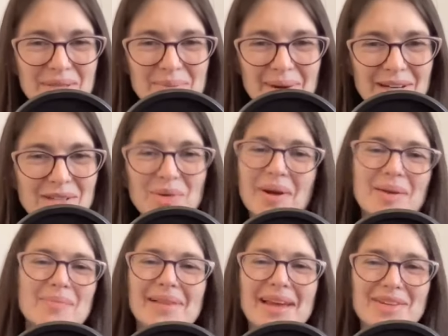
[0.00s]
It's my joy
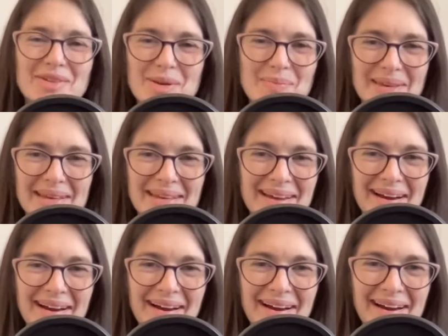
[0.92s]
and pleasure to be
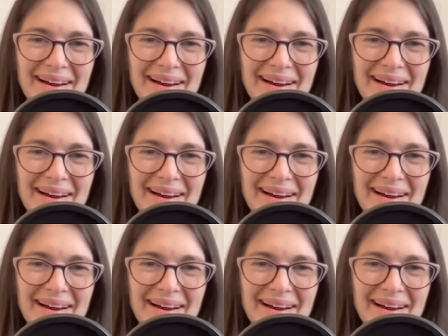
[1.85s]
here.